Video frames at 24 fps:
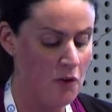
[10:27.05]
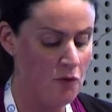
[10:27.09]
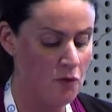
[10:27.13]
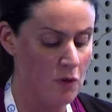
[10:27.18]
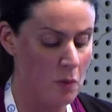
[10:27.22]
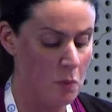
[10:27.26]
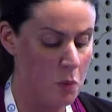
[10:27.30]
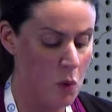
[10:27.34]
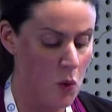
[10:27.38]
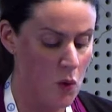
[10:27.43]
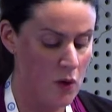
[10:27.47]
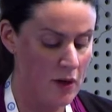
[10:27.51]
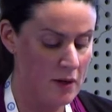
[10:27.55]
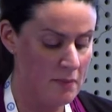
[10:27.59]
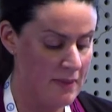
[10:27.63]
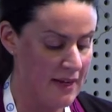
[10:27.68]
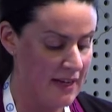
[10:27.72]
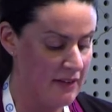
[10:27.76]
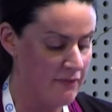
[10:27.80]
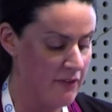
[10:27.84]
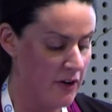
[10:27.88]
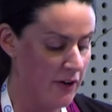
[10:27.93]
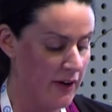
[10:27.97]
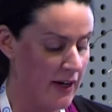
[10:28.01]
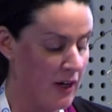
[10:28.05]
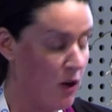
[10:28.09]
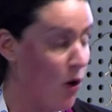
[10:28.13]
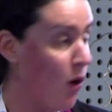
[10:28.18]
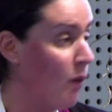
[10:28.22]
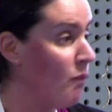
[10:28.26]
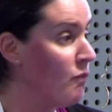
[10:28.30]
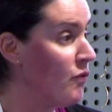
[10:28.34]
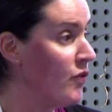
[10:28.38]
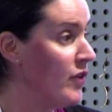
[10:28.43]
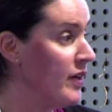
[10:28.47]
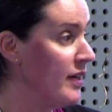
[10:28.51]
reported being very
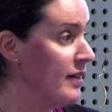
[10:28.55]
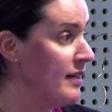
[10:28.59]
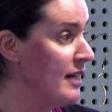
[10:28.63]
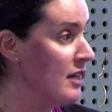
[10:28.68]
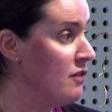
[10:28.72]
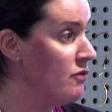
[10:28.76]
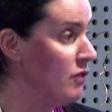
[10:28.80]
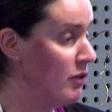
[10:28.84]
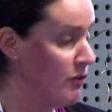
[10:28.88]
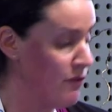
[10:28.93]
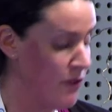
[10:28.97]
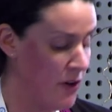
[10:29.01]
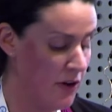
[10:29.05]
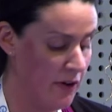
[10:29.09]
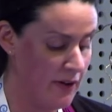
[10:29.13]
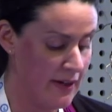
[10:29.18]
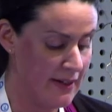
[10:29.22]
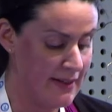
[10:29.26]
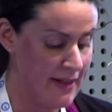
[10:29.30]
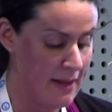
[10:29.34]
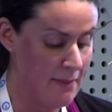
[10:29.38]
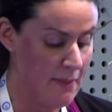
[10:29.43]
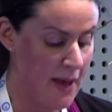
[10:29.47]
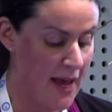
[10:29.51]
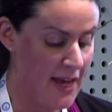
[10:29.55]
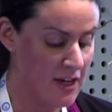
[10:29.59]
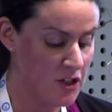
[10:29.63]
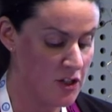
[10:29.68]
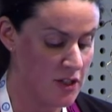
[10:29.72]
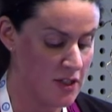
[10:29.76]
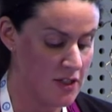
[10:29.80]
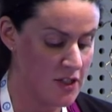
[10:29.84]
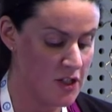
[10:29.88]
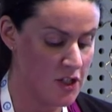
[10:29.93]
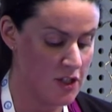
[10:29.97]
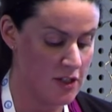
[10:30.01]
confident in referring their
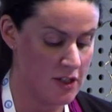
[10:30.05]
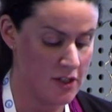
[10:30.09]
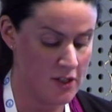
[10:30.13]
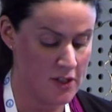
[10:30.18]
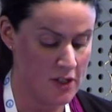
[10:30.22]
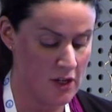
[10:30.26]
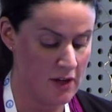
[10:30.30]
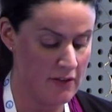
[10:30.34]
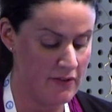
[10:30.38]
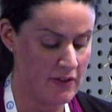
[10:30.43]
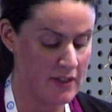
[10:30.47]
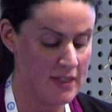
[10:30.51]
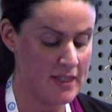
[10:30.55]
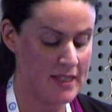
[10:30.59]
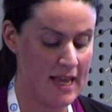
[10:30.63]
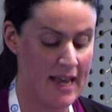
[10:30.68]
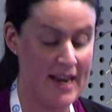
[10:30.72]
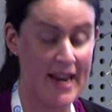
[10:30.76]
patients to the service